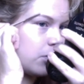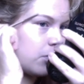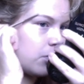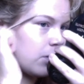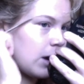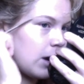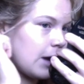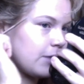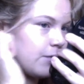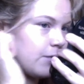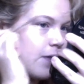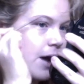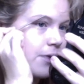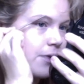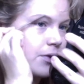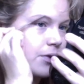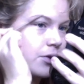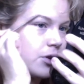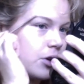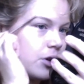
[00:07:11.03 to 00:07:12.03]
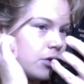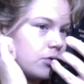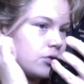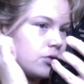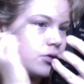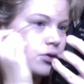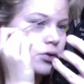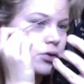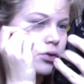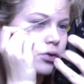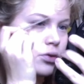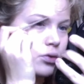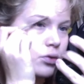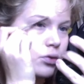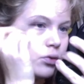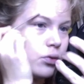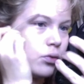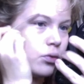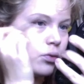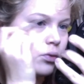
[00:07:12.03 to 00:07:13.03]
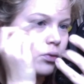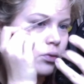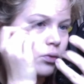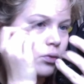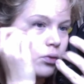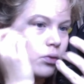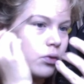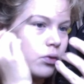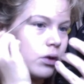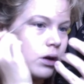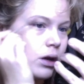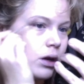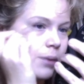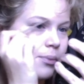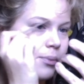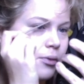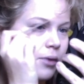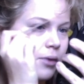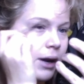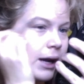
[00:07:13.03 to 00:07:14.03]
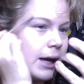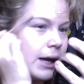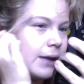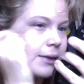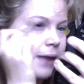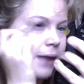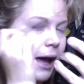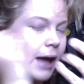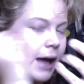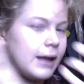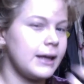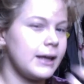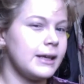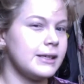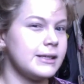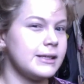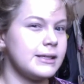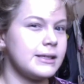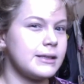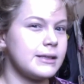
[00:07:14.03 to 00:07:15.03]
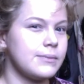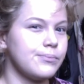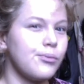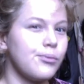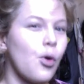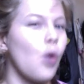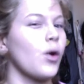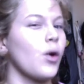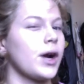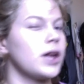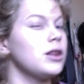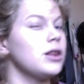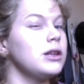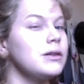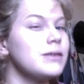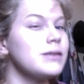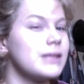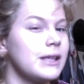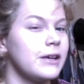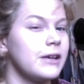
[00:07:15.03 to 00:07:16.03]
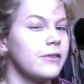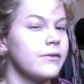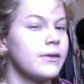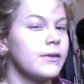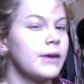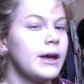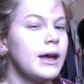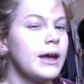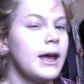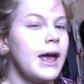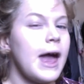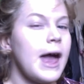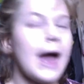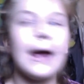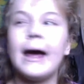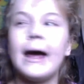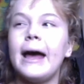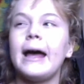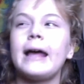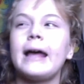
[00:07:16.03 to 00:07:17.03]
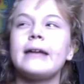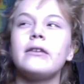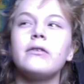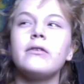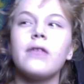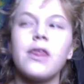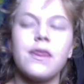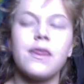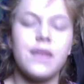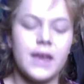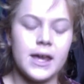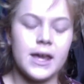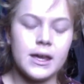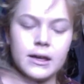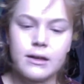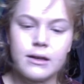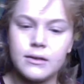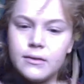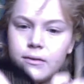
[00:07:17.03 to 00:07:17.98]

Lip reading: I'd rather go to a brand that is more inclusive. And I don't think